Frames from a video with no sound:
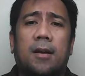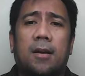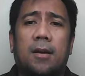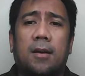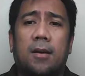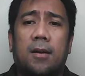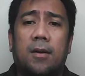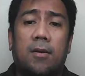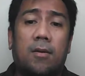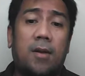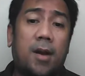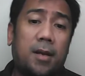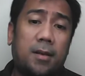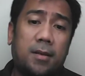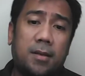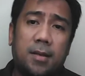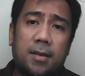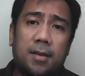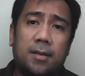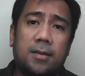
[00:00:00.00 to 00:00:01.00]
All
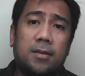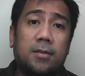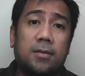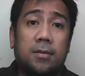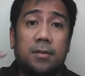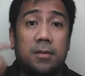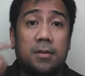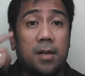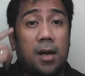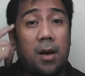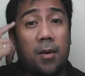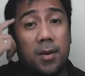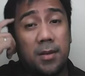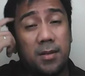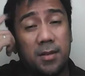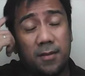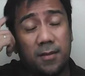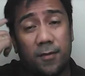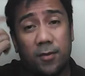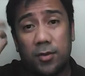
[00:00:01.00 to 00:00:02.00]
right, so that was
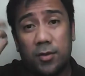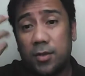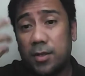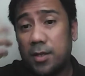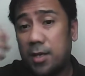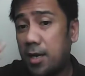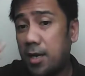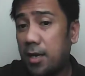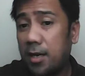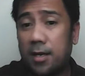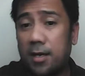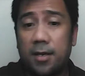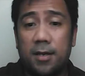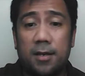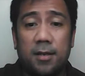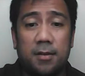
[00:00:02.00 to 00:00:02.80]
it for today.